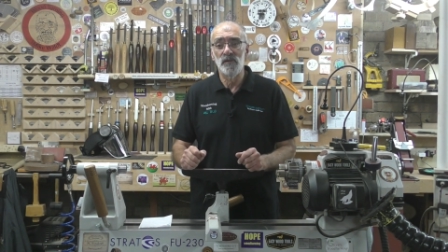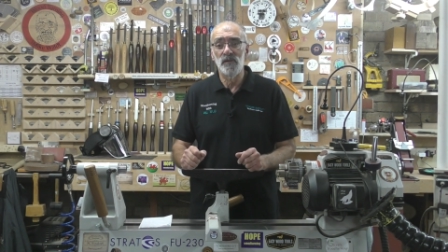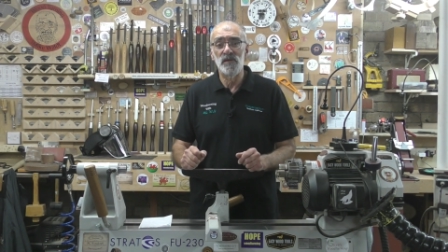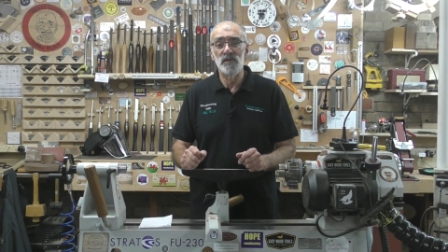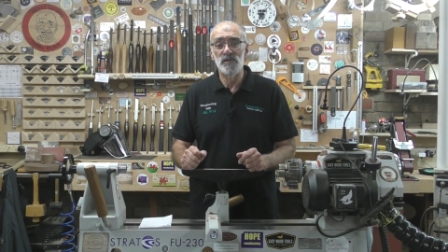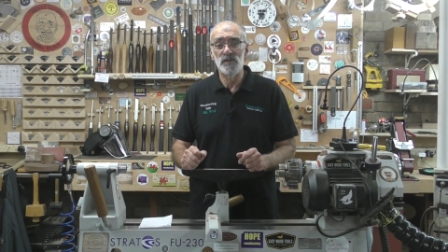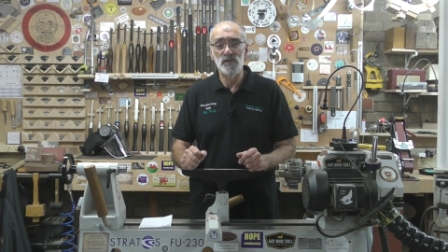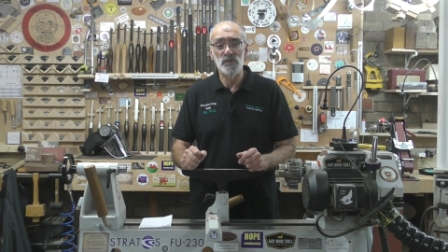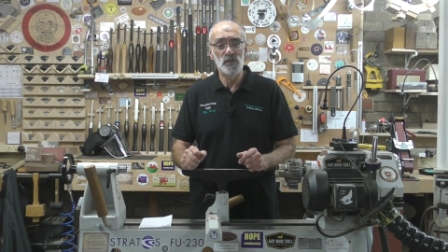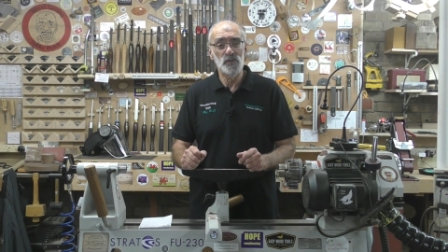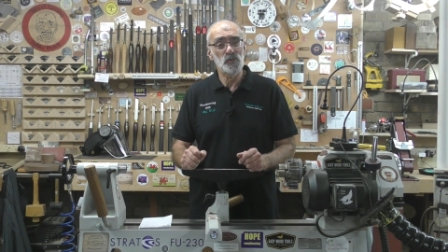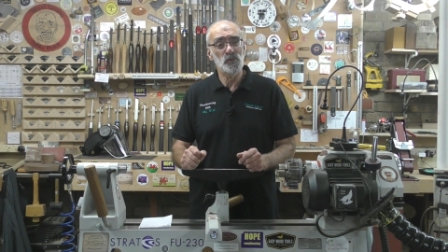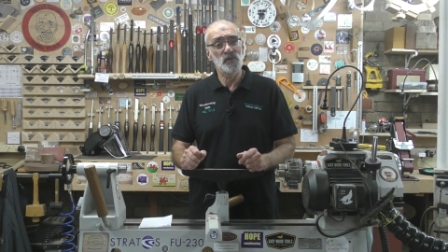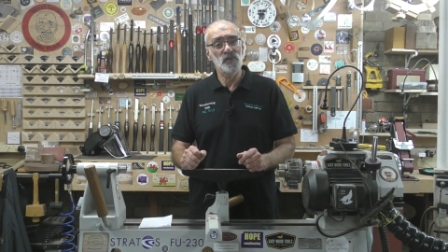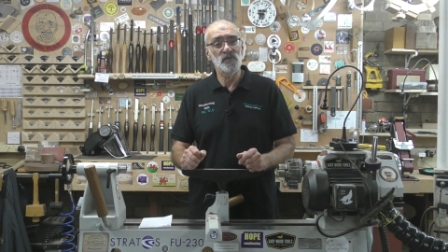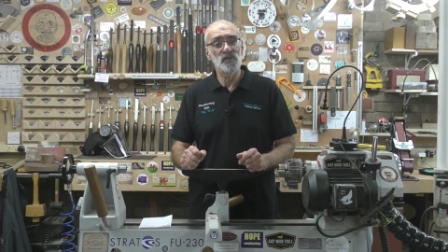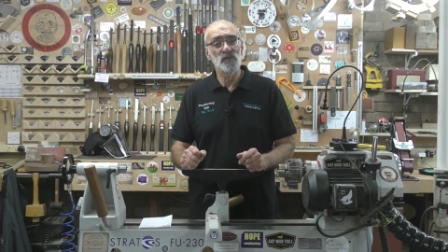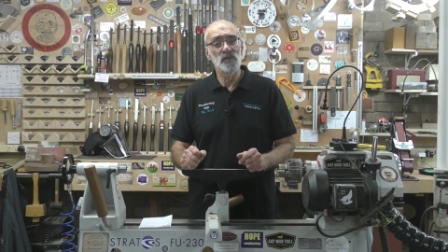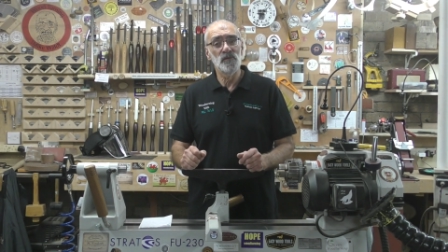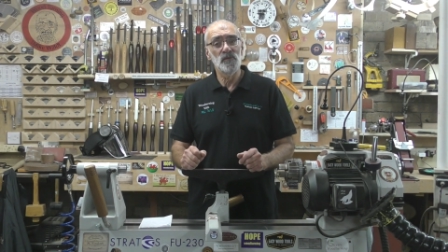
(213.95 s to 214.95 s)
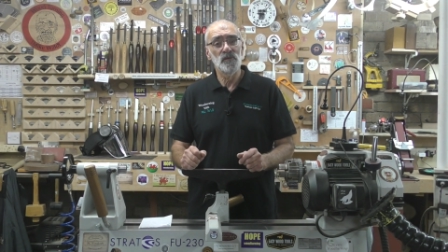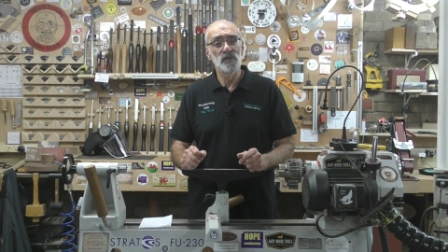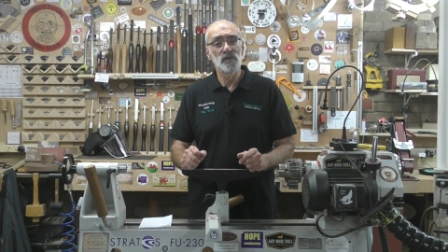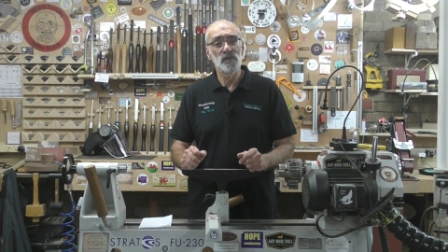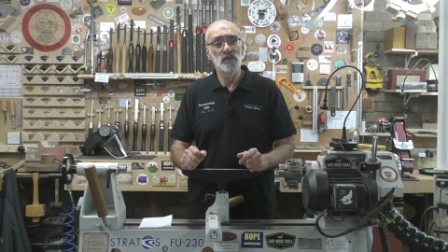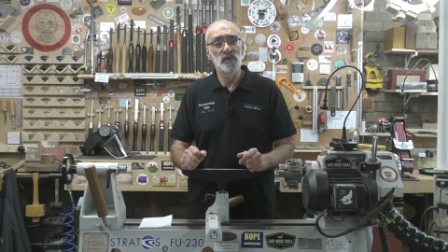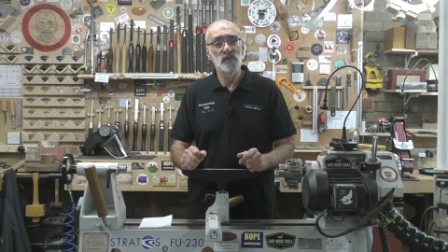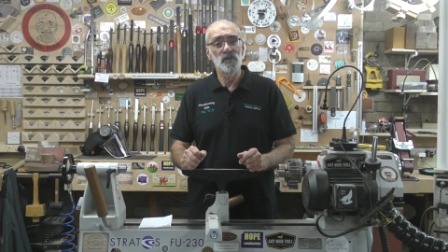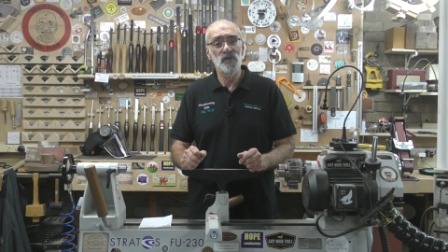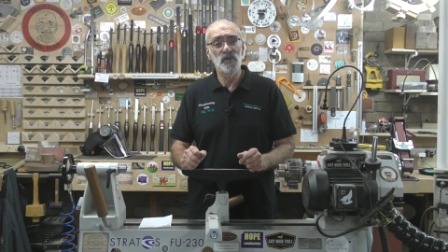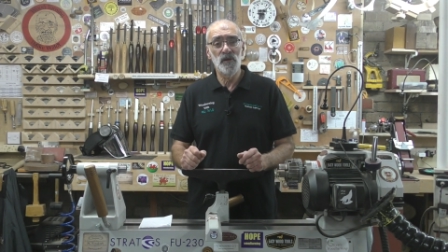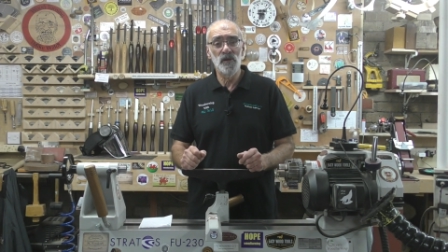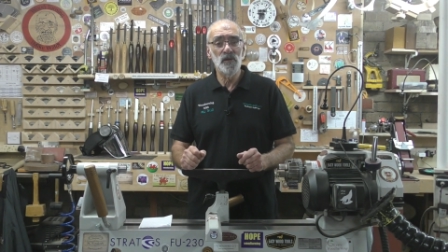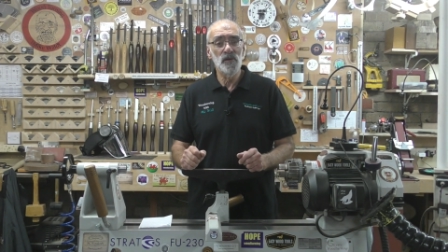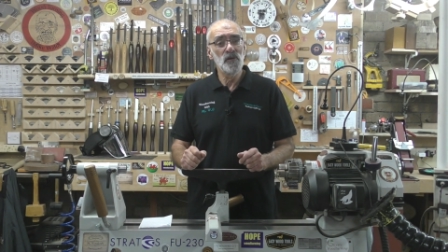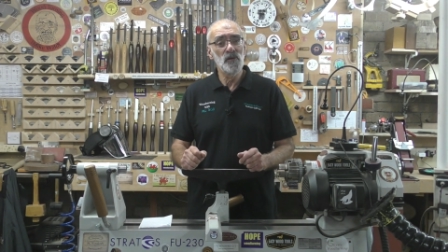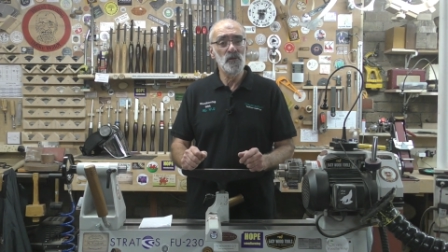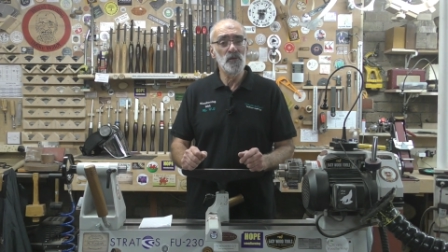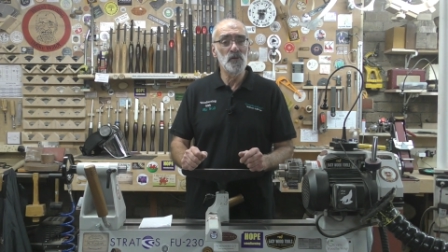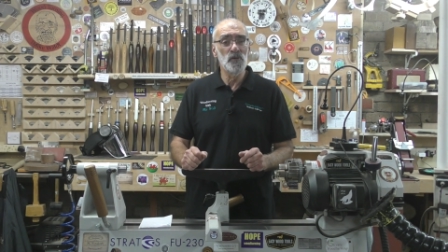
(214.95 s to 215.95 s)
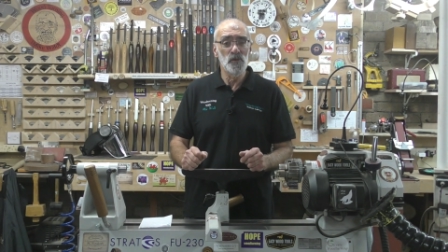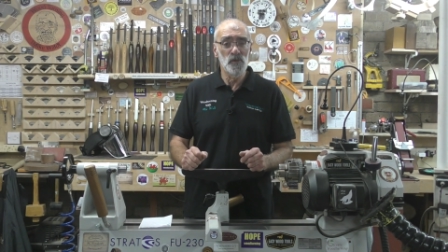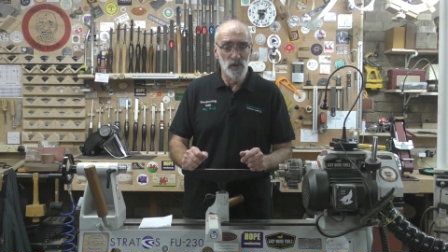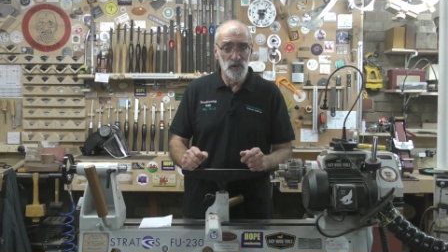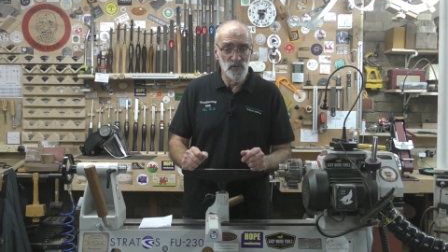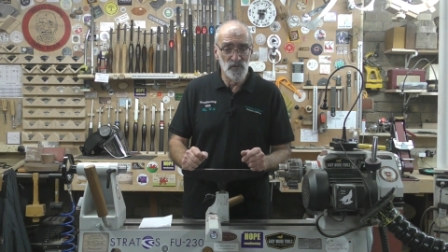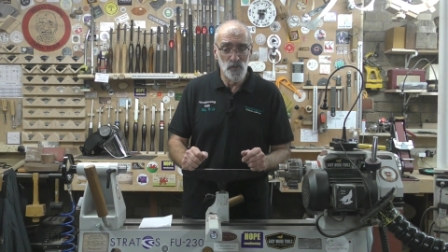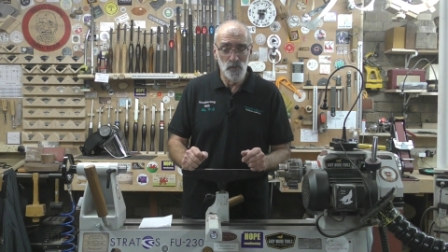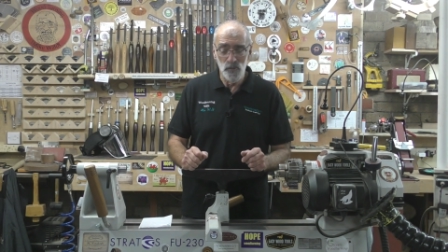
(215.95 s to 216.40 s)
is the sort of thing you're looking